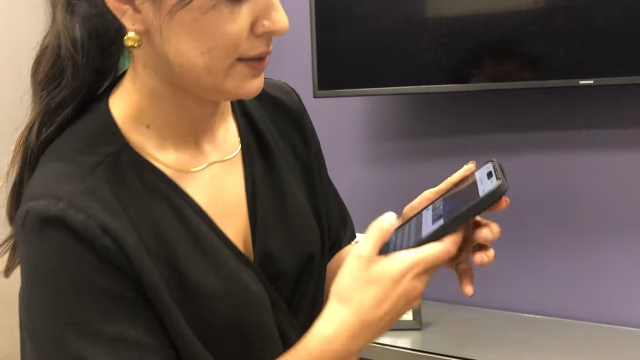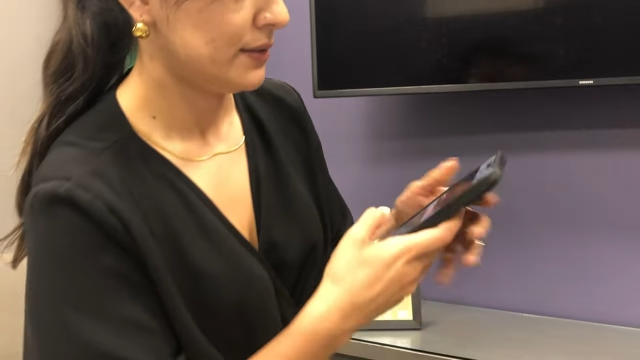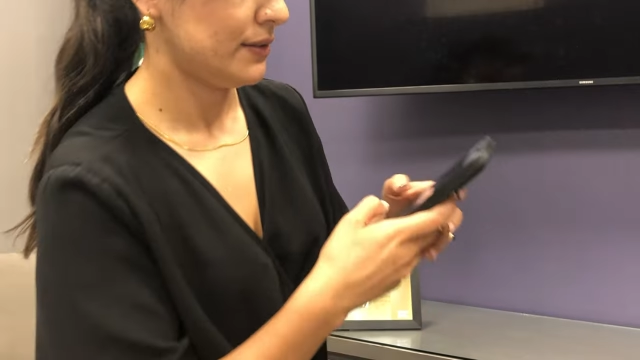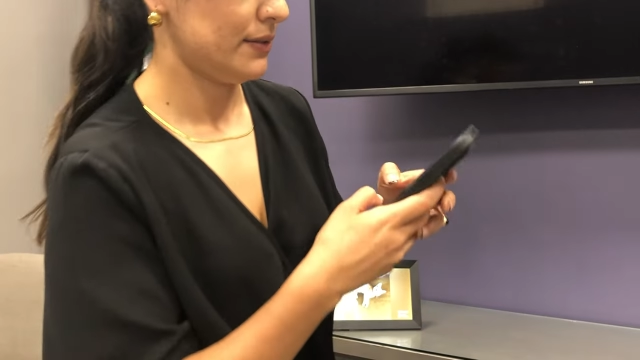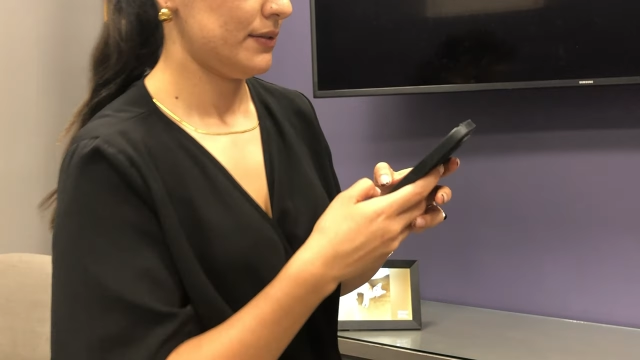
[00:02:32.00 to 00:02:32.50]

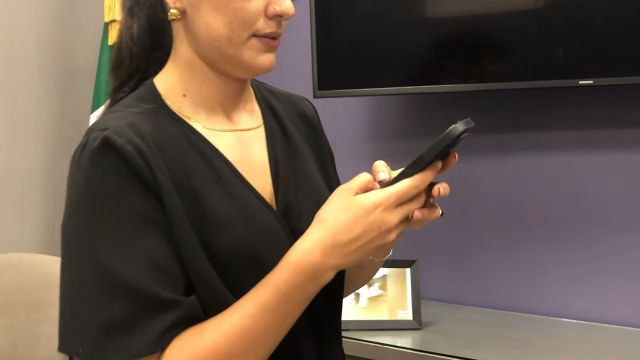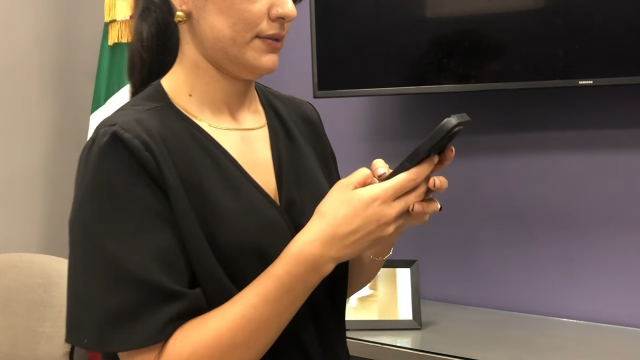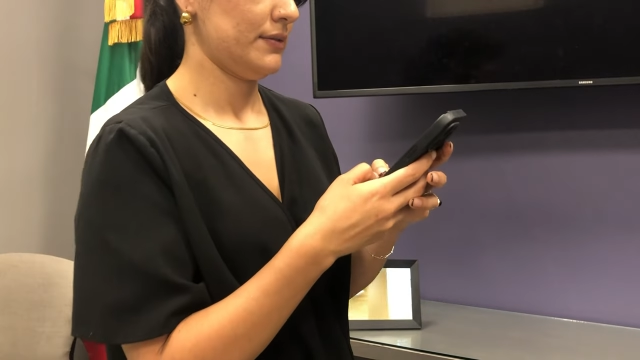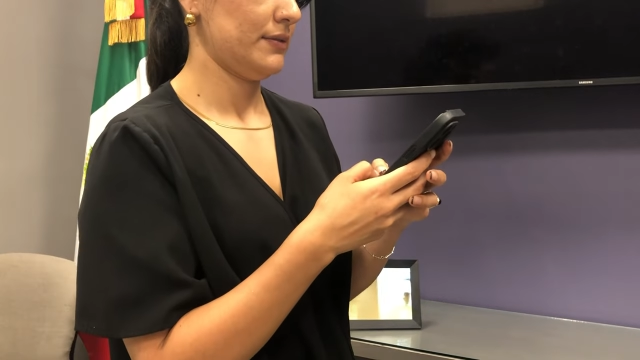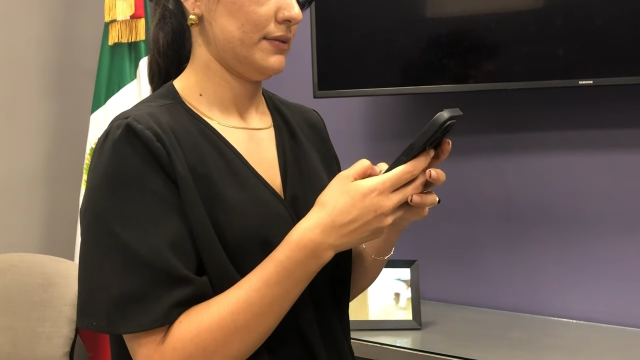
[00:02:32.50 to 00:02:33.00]

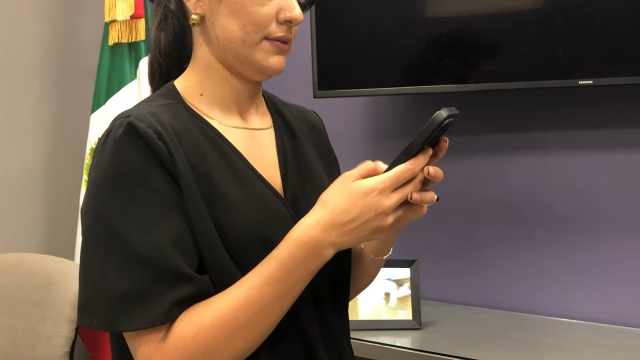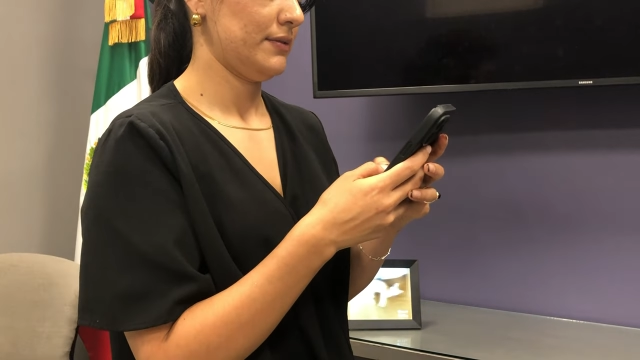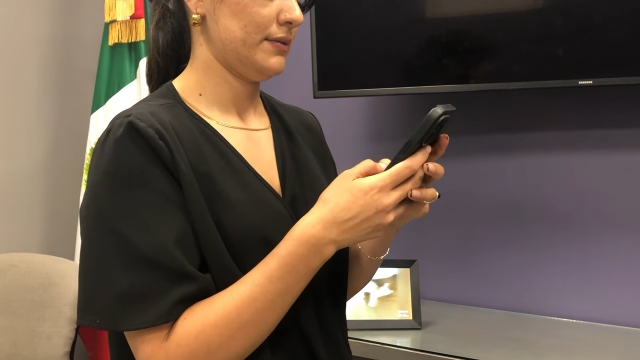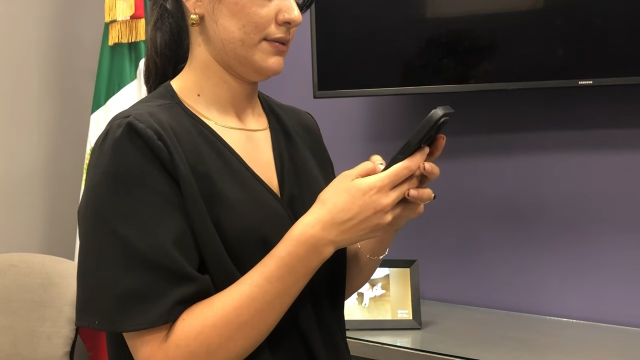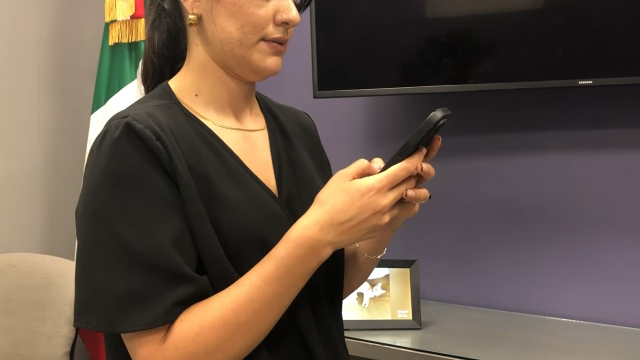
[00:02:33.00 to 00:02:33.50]

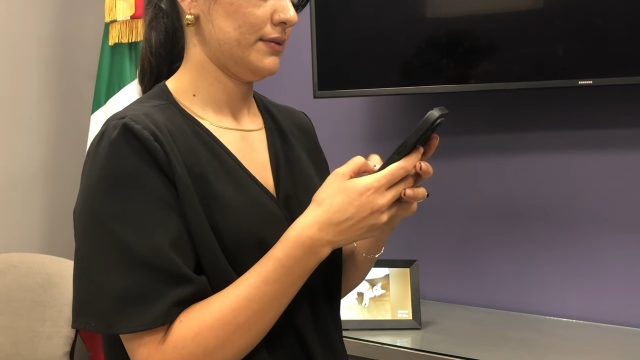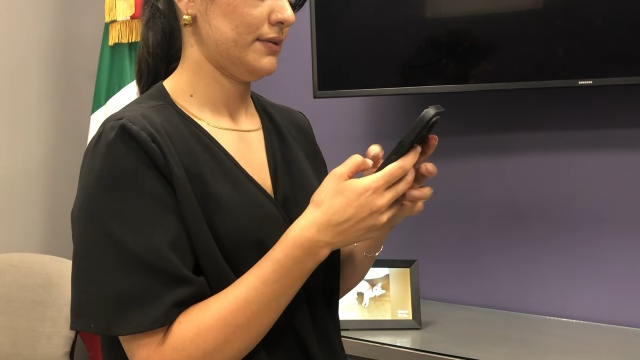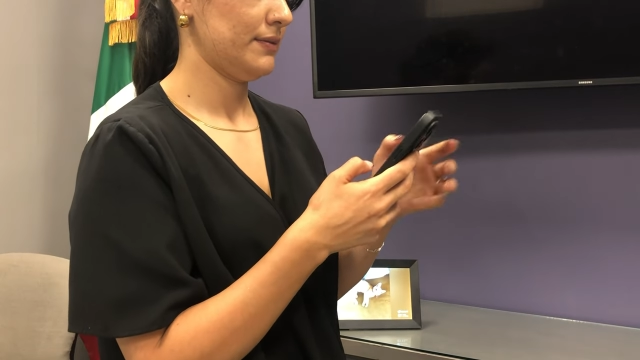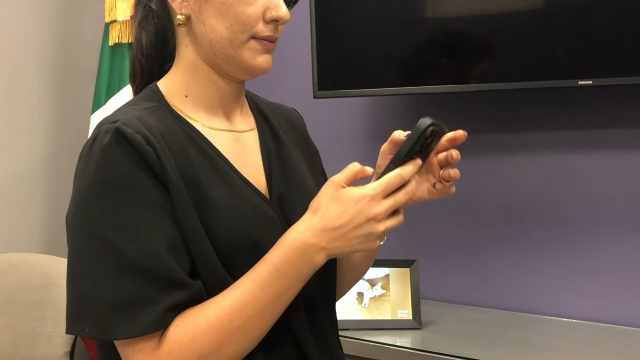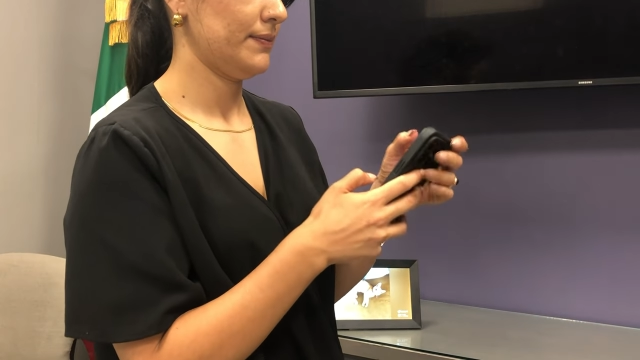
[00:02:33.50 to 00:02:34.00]

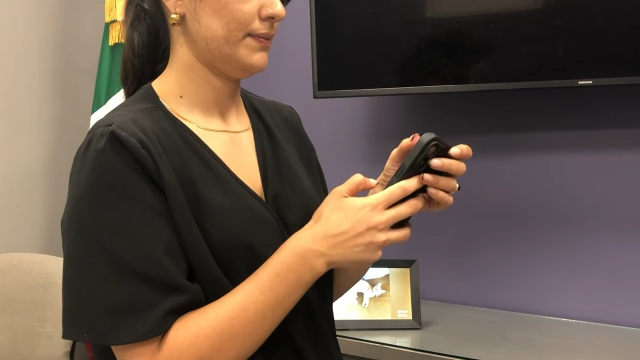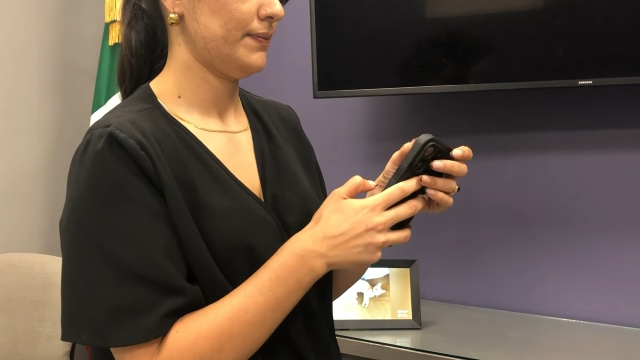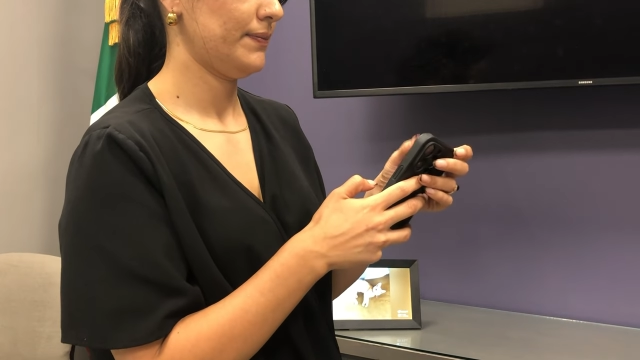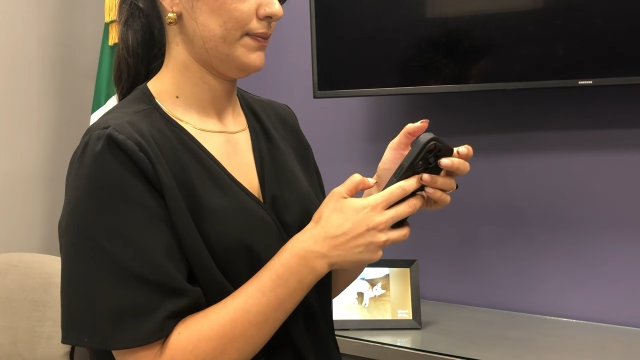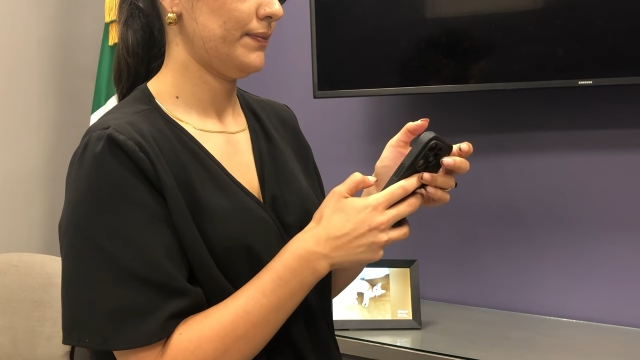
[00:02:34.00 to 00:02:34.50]

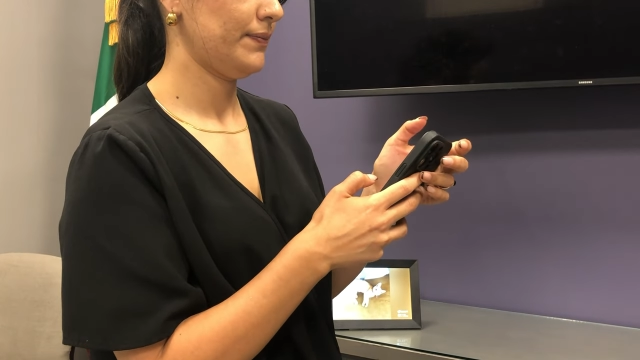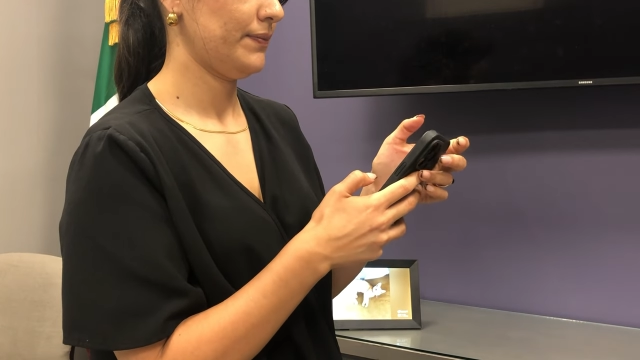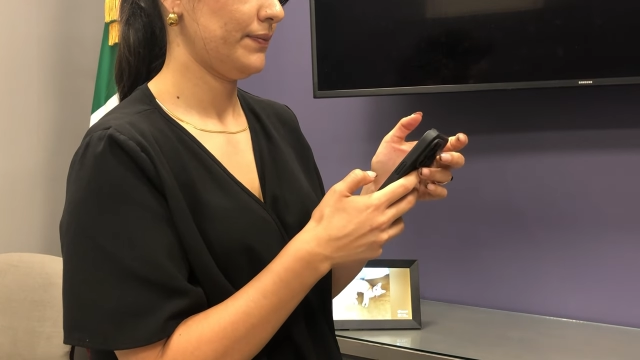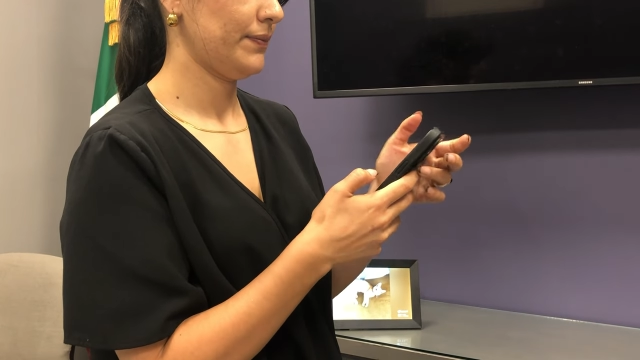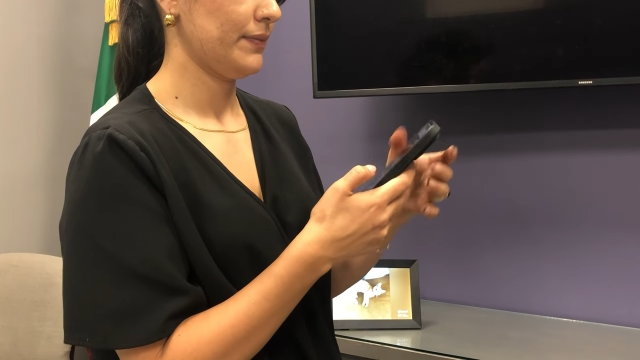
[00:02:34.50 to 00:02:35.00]
No one is speaking in this clip.